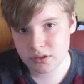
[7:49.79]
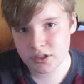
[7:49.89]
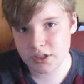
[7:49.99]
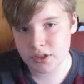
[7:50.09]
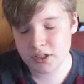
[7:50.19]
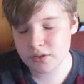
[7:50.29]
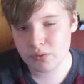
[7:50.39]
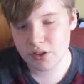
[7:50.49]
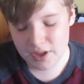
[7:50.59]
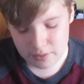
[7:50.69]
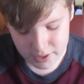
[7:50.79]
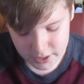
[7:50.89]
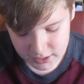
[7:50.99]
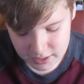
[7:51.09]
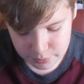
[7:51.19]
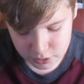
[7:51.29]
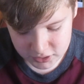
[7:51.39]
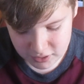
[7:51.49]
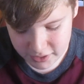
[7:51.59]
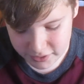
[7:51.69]
deal isn't one that I really like
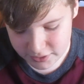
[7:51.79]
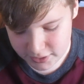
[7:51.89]
because I reckon